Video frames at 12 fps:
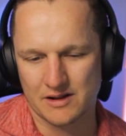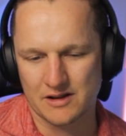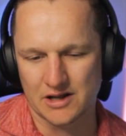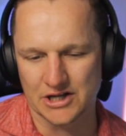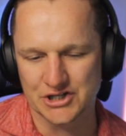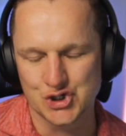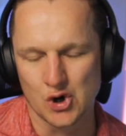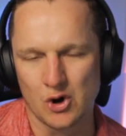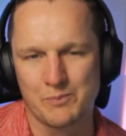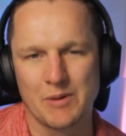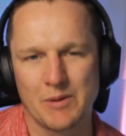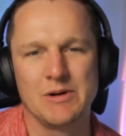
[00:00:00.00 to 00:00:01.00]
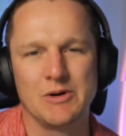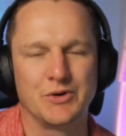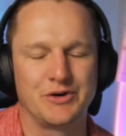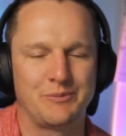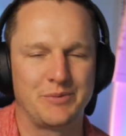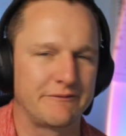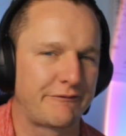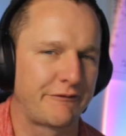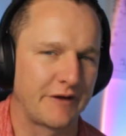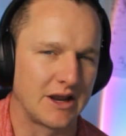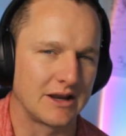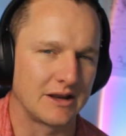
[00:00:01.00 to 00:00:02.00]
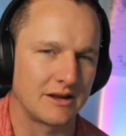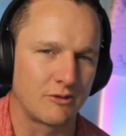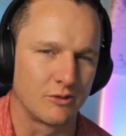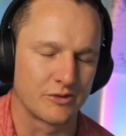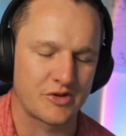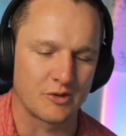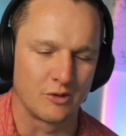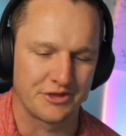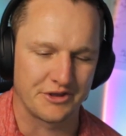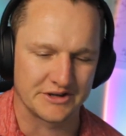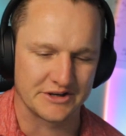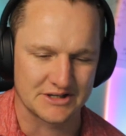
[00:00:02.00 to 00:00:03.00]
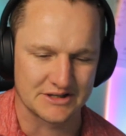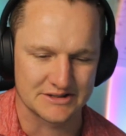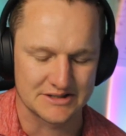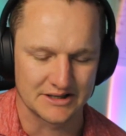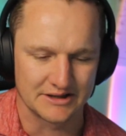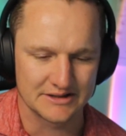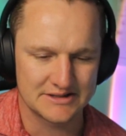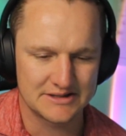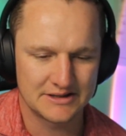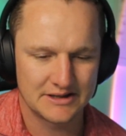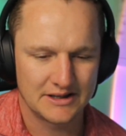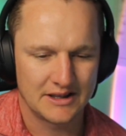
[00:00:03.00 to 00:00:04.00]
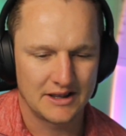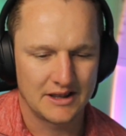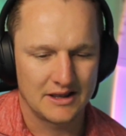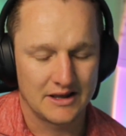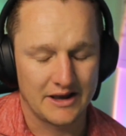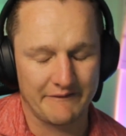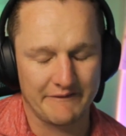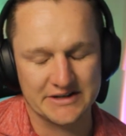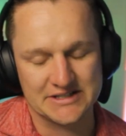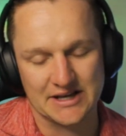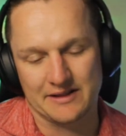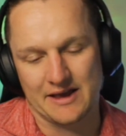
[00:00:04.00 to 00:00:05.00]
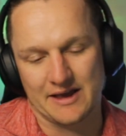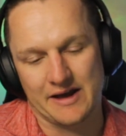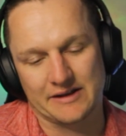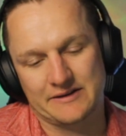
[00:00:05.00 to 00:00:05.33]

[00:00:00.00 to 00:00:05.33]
a draw probably would have been fair, all, all things considered. Having said that,